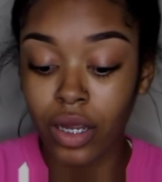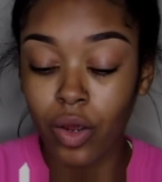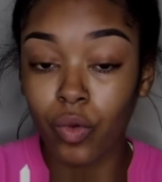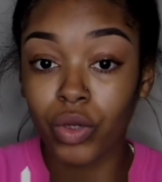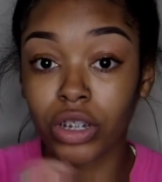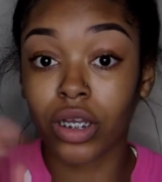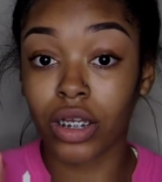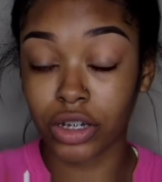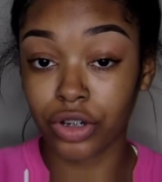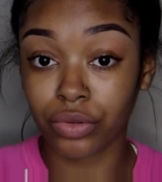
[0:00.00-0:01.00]
what
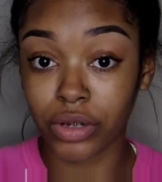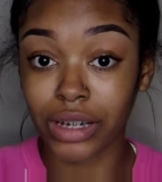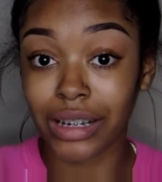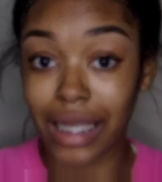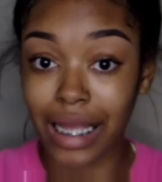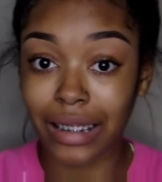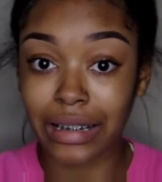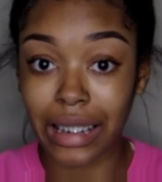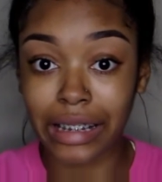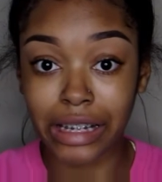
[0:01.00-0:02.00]
contouring and
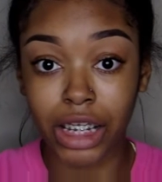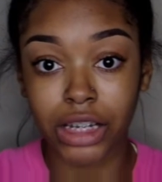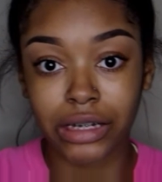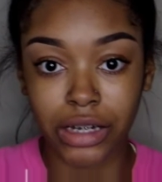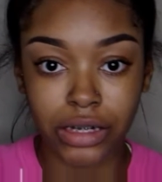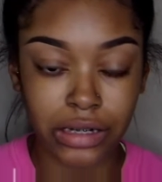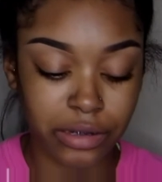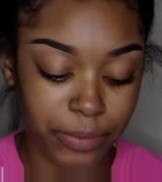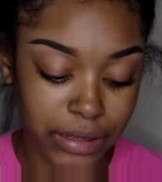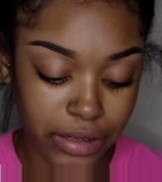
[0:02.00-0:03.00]
highlighting does
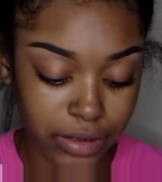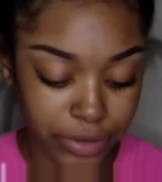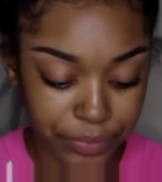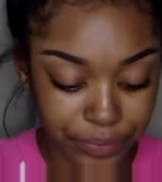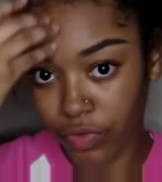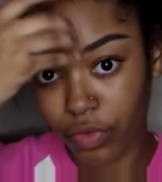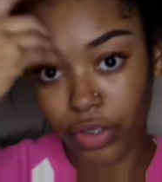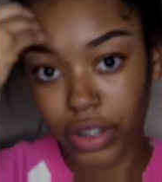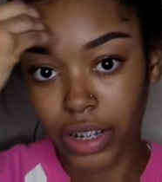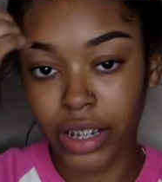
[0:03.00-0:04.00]
basically.
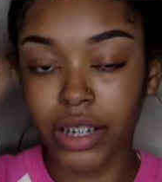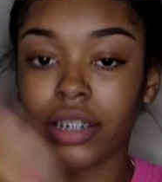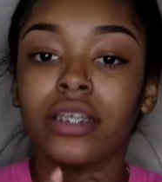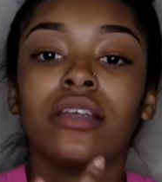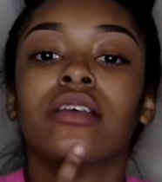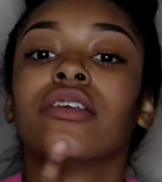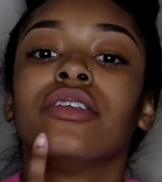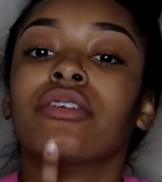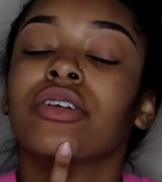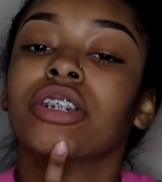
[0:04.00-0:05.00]
Forehead,
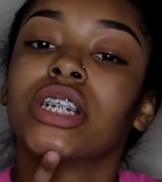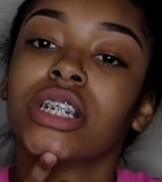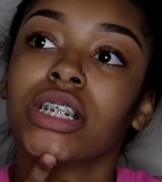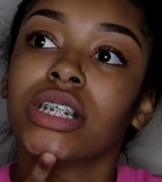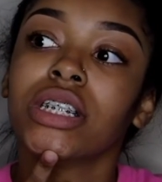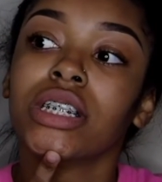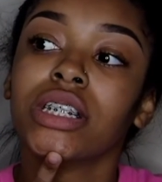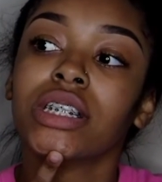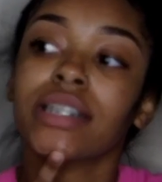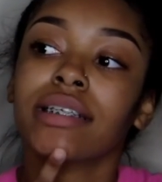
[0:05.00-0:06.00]
your
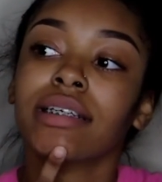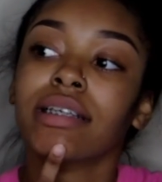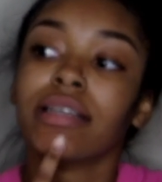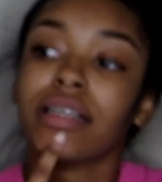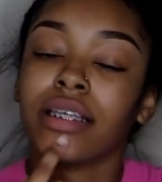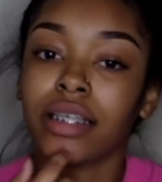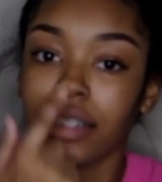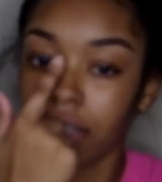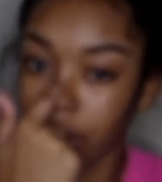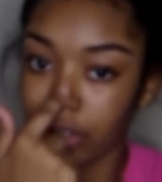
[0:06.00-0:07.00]
chin, and your